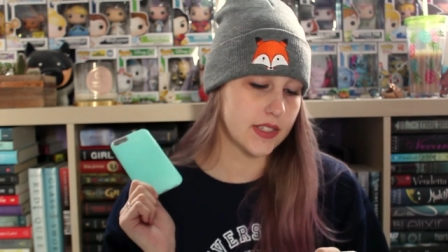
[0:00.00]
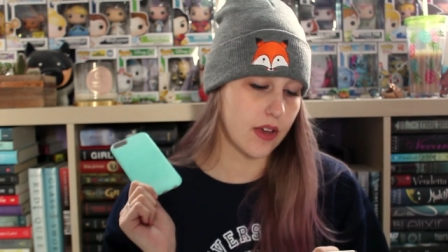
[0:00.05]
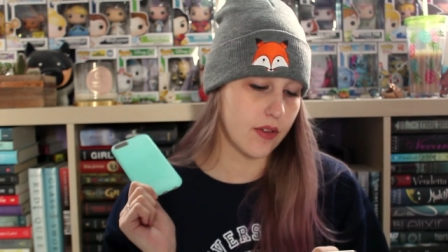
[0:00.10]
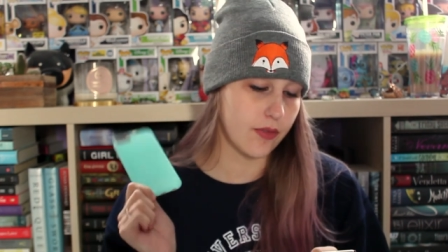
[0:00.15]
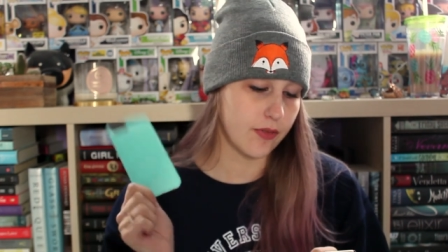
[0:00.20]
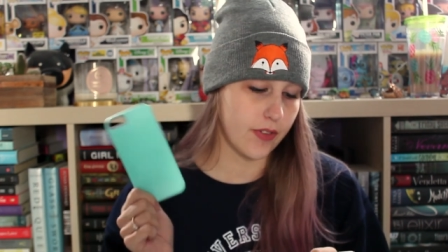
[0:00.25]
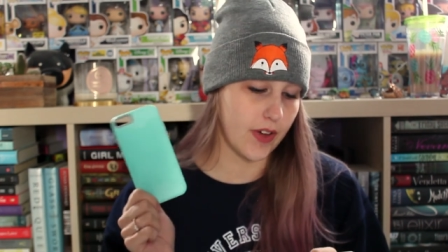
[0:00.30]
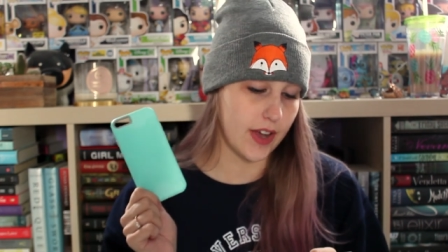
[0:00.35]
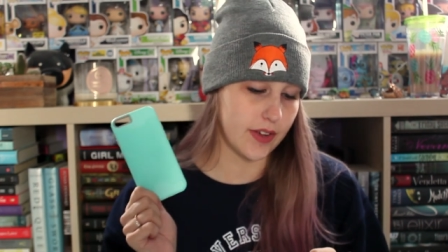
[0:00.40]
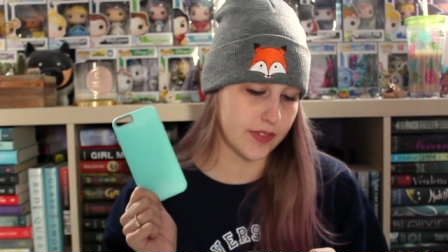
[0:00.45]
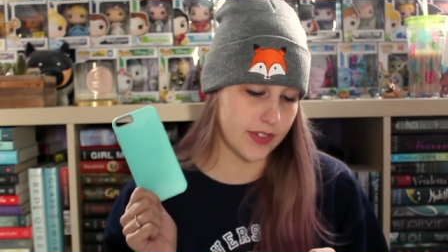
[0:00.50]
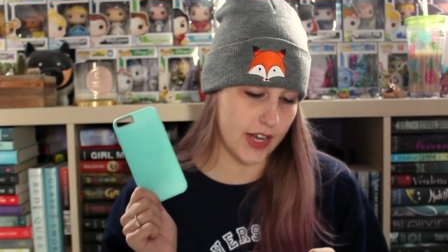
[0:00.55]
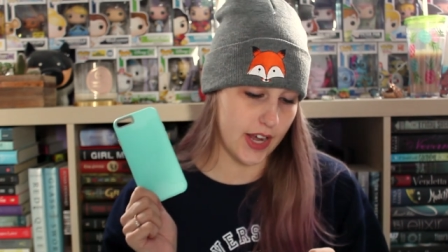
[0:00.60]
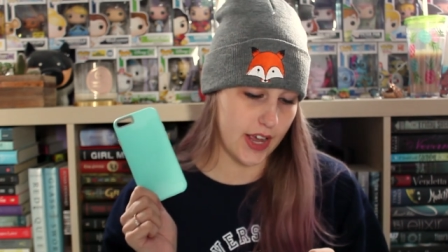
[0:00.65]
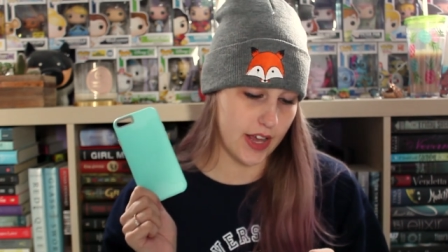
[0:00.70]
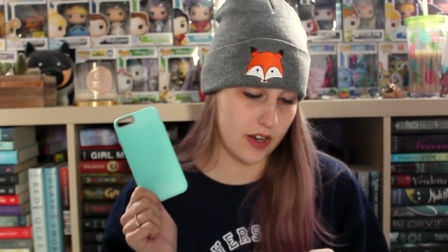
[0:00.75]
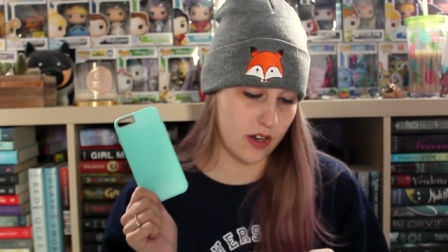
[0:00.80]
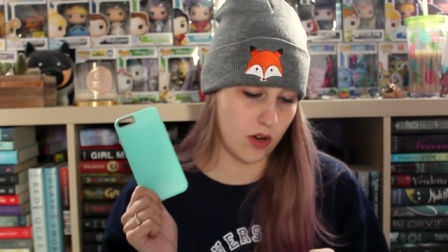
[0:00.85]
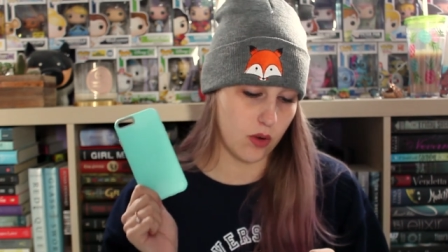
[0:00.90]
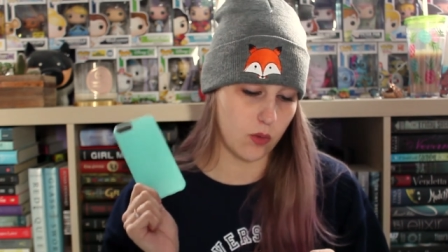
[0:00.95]

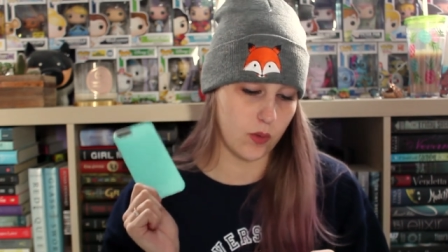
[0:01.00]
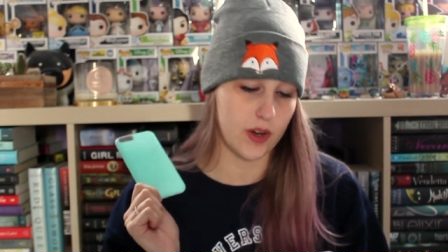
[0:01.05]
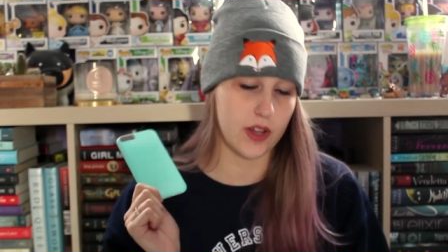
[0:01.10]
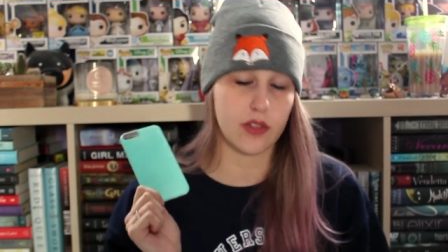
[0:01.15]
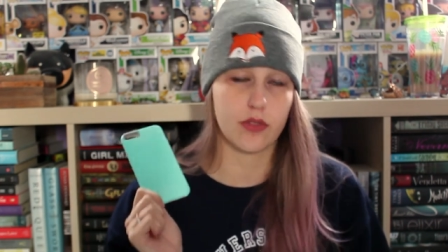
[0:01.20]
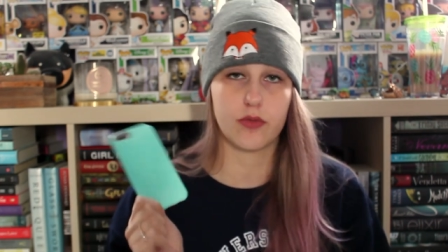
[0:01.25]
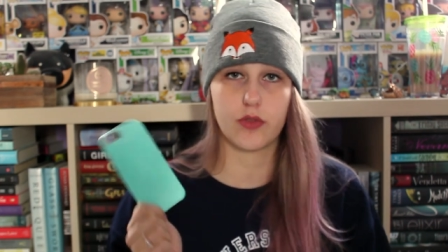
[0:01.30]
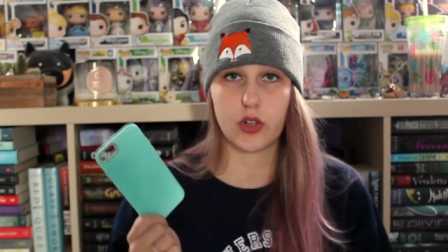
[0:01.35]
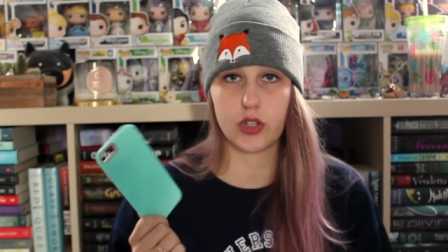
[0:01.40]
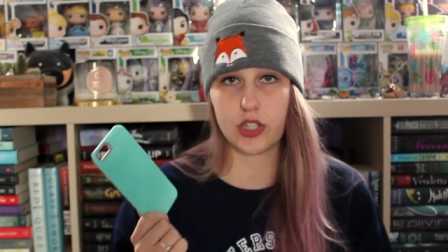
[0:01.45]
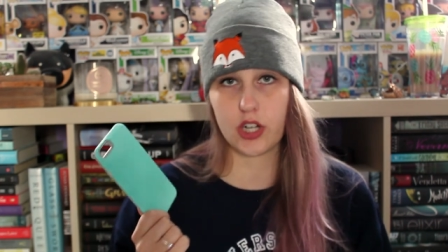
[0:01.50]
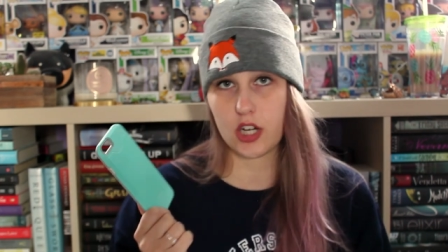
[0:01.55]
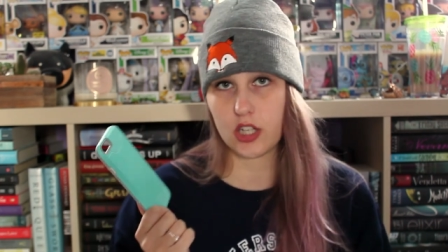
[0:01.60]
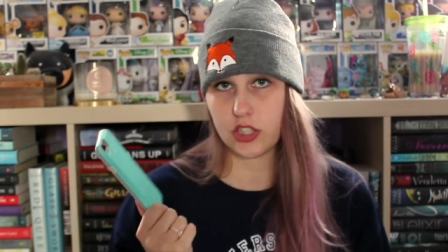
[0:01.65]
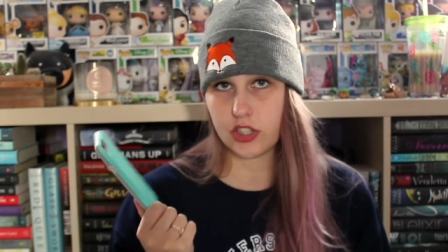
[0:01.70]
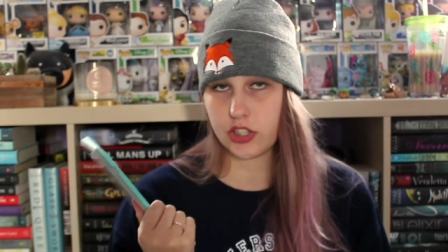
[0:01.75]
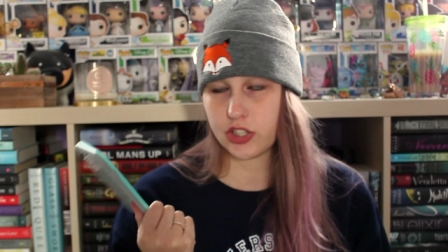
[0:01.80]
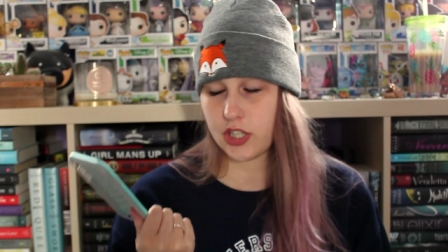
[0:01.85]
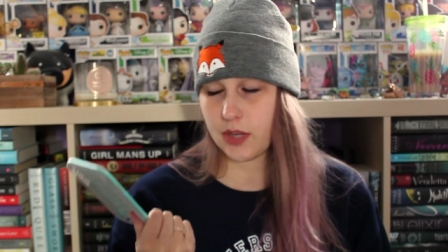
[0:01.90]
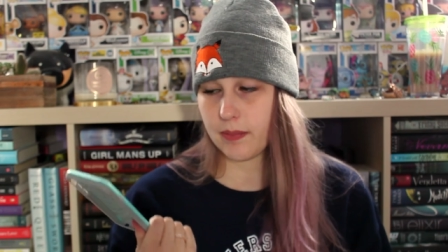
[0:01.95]
$5.10 with
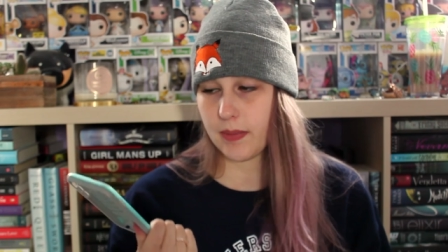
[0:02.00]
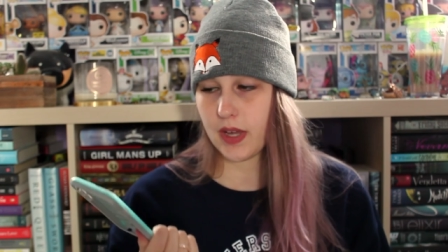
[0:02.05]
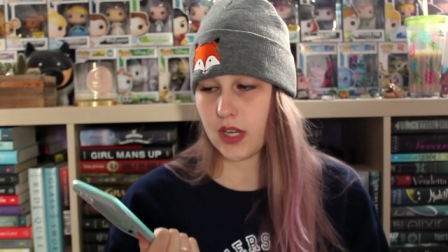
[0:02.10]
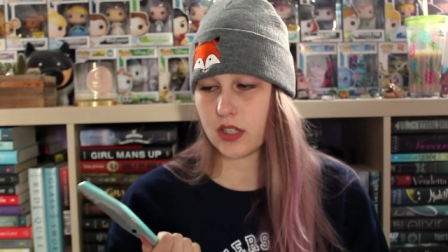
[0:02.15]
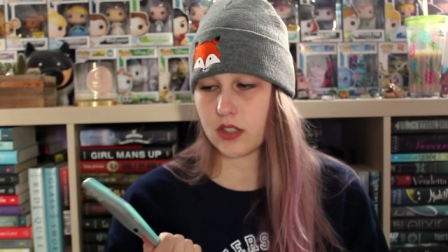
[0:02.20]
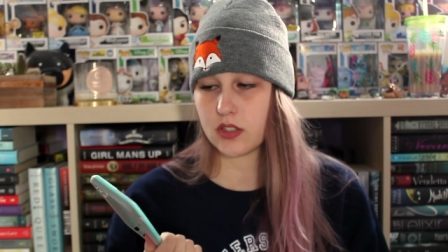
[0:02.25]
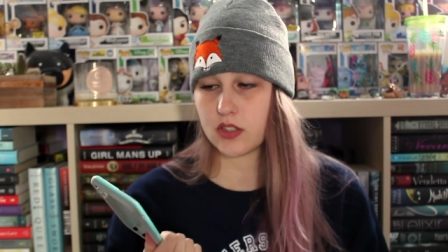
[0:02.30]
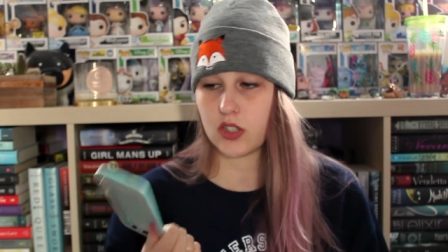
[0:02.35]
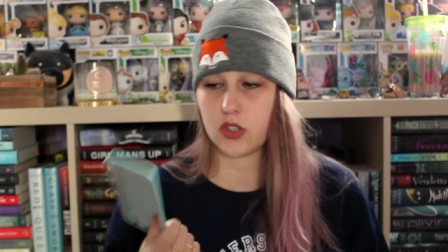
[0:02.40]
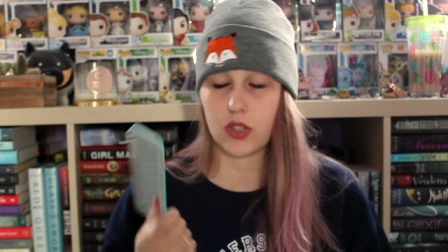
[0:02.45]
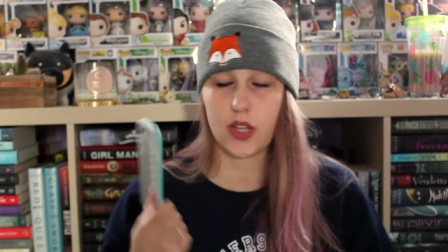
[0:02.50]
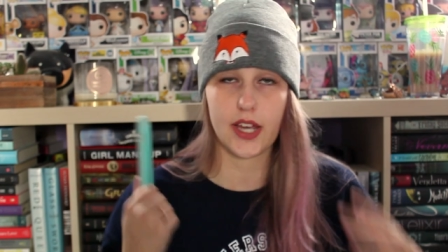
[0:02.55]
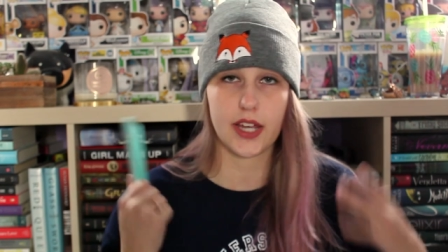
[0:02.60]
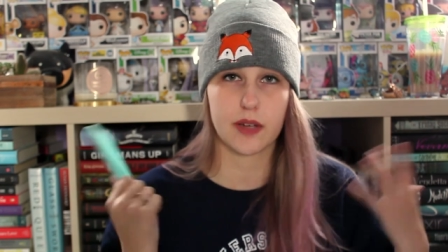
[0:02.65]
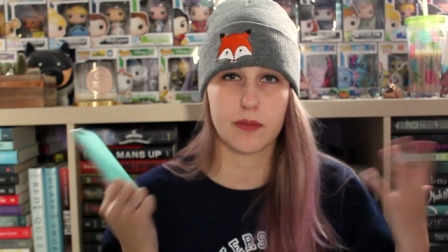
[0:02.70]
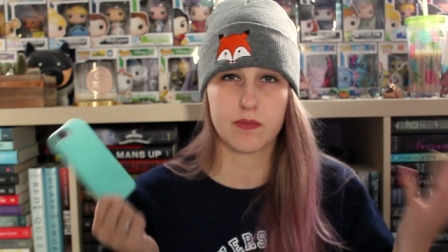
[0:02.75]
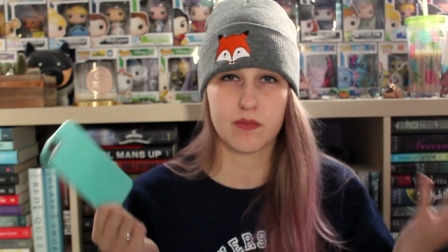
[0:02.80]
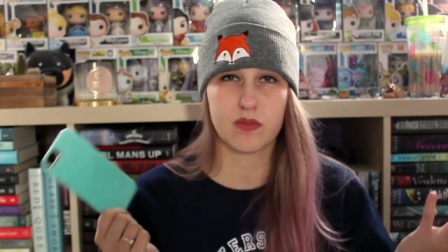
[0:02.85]
$4 shipping, so like